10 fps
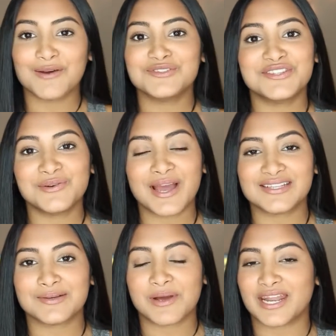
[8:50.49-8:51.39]
I will see you
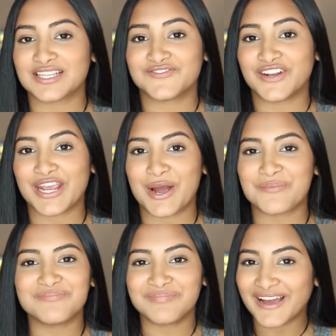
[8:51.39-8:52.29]
guys in my next
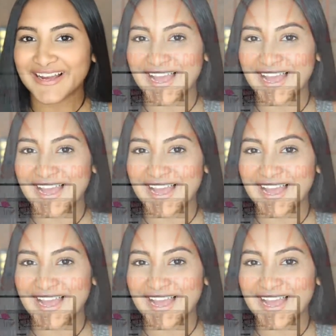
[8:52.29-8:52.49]
video. Bye